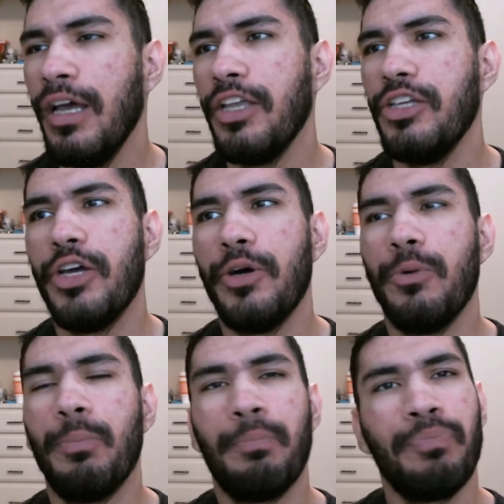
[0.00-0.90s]

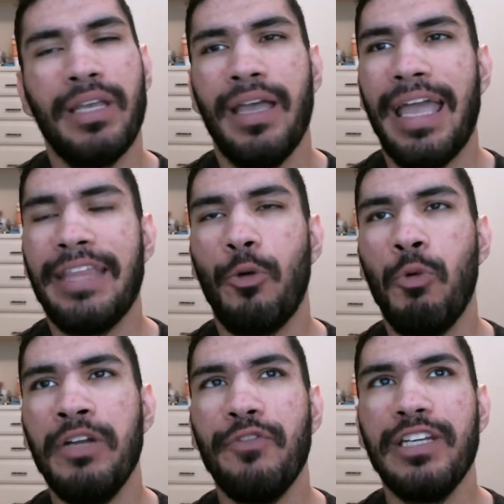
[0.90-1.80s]
and the
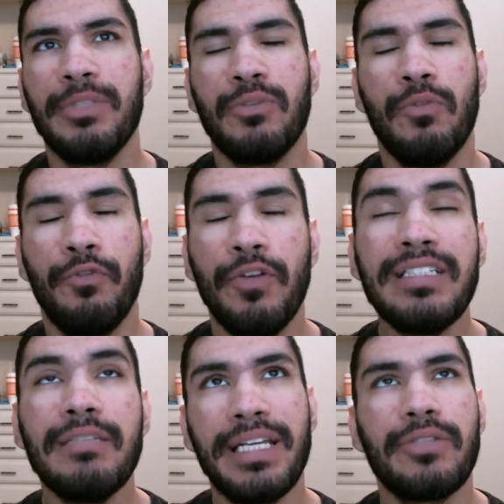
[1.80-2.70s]
one
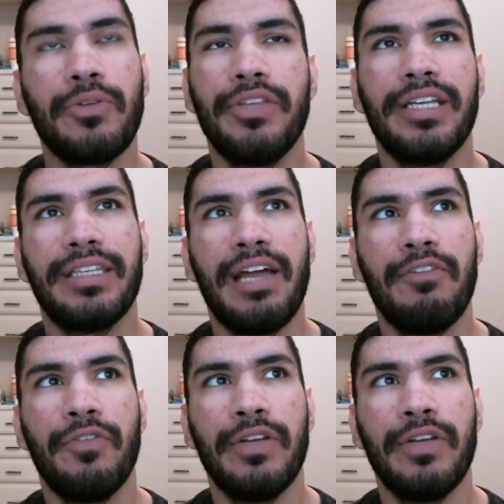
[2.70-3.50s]
fundamental thing that I've